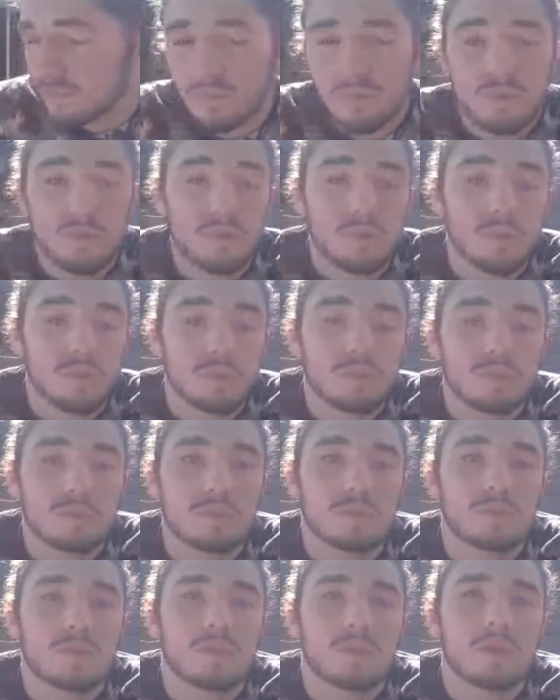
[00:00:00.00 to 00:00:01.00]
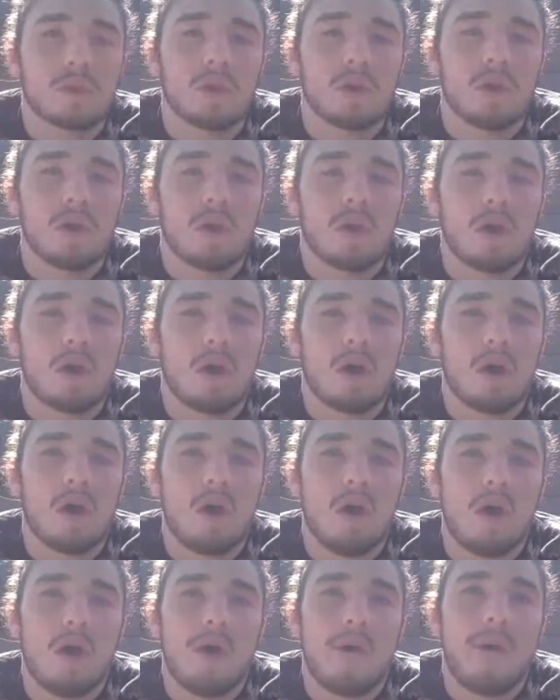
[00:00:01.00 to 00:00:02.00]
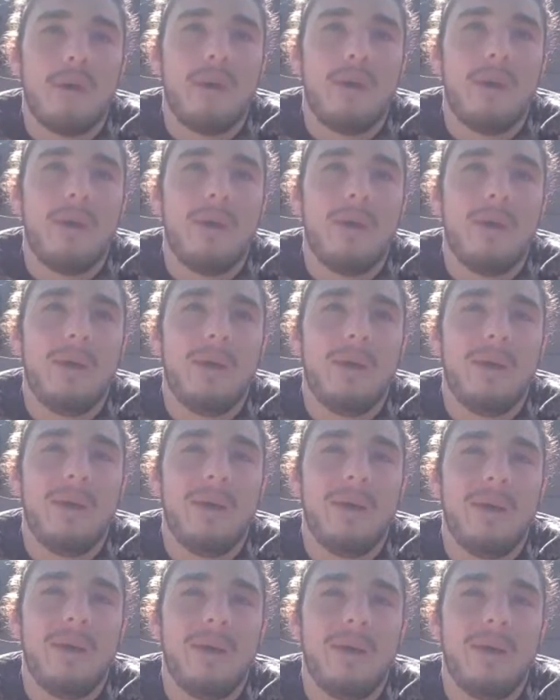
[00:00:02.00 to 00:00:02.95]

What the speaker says: No words are spoken by the person on screen.